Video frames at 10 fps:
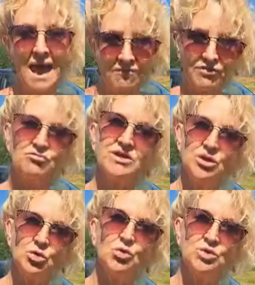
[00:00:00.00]
ever
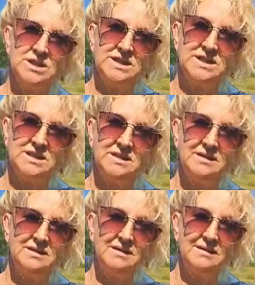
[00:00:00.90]
recorded
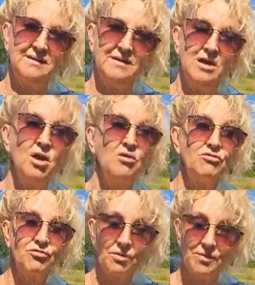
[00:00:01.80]

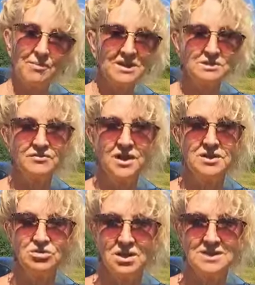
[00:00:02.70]
from the Butterfly
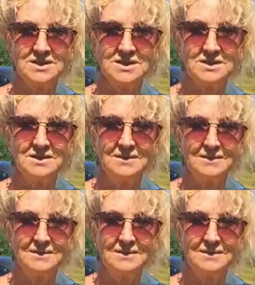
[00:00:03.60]
Trust